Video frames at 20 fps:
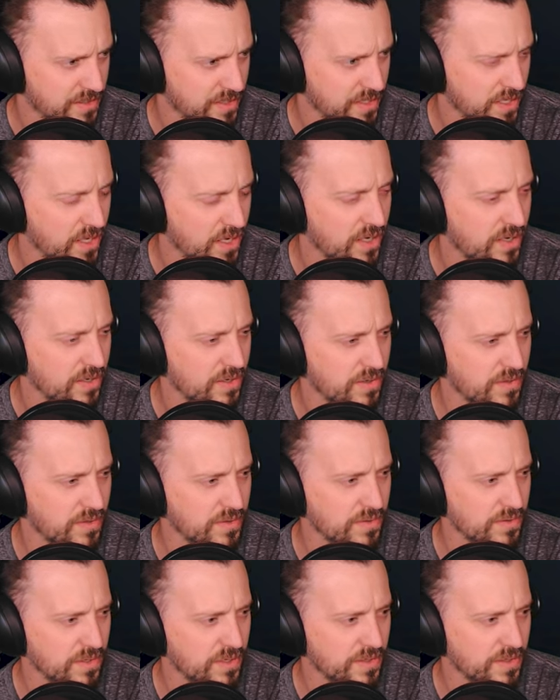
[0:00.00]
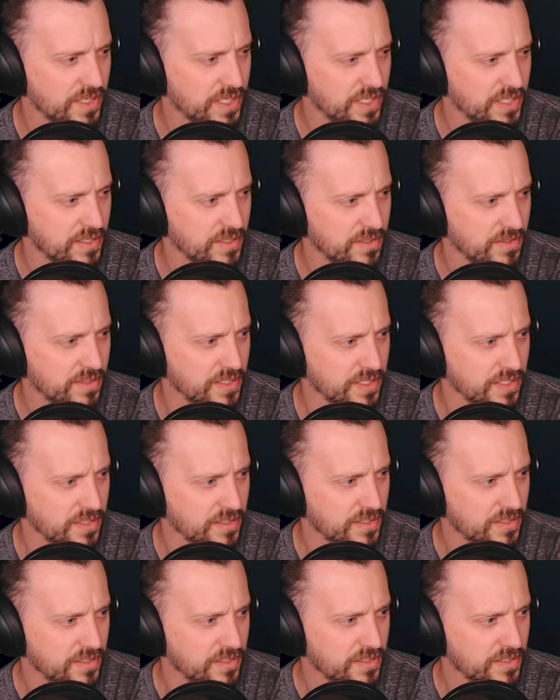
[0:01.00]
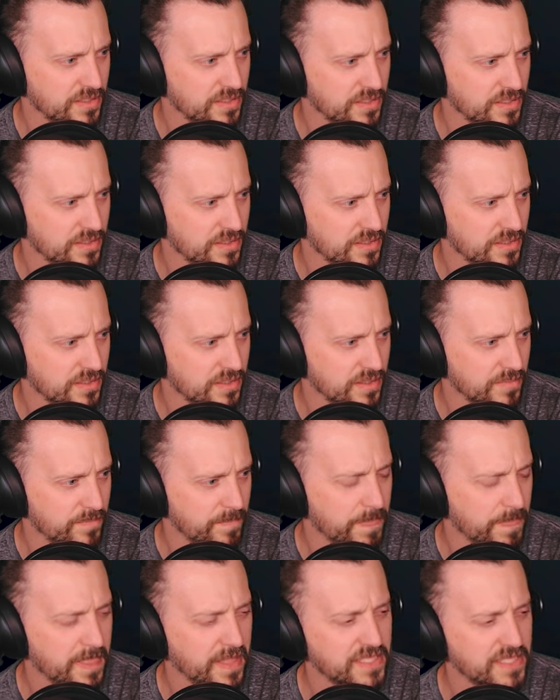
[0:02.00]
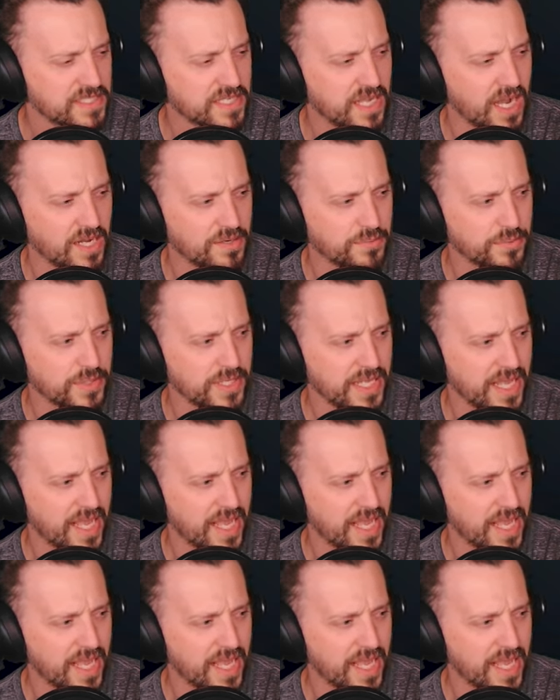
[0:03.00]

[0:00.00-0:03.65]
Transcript: Oh, okay, okay. Is Godwick